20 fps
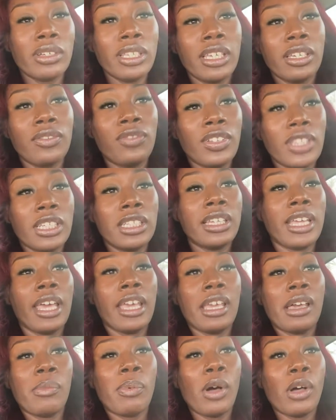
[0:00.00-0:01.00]
in for the
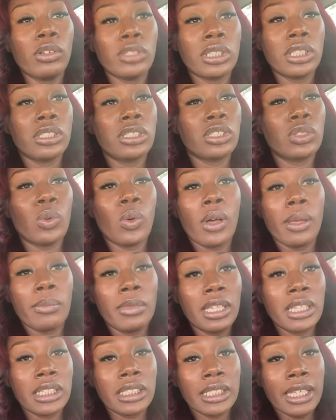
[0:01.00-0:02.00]
day opposed to just one
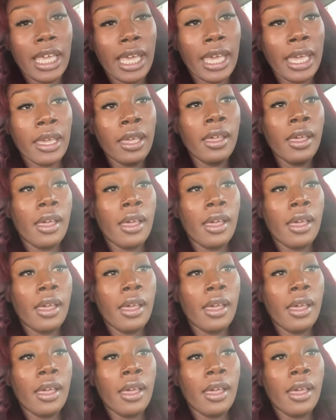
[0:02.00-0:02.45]
meal a day.